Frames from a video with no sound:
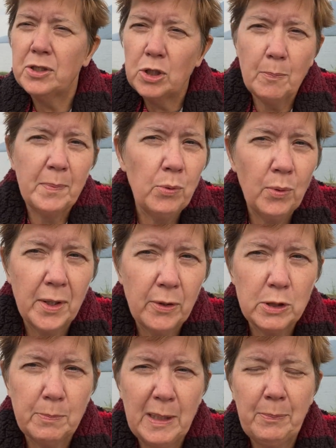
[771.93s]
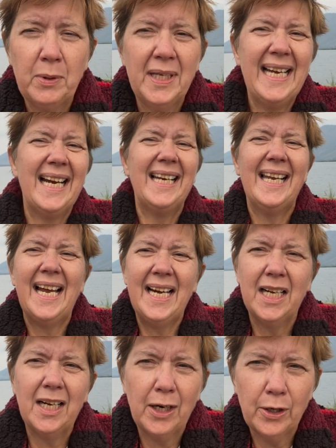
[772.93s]
Don't be one of those people, you got a line
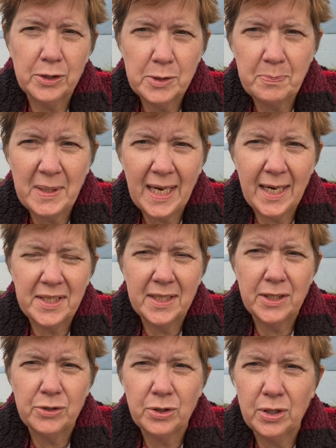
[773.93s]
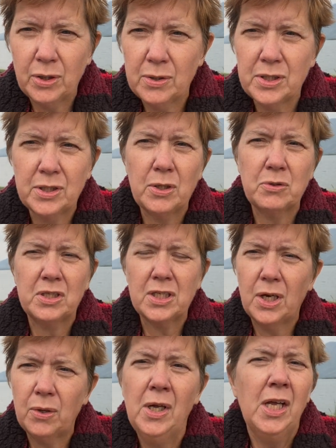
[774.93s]
of cars behind you because you're going so
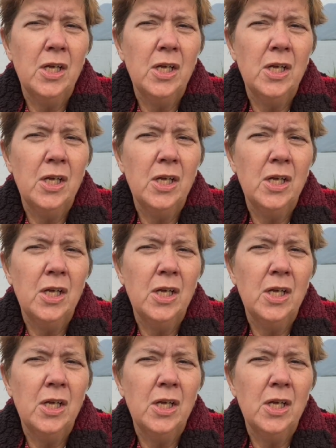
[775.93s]
slow.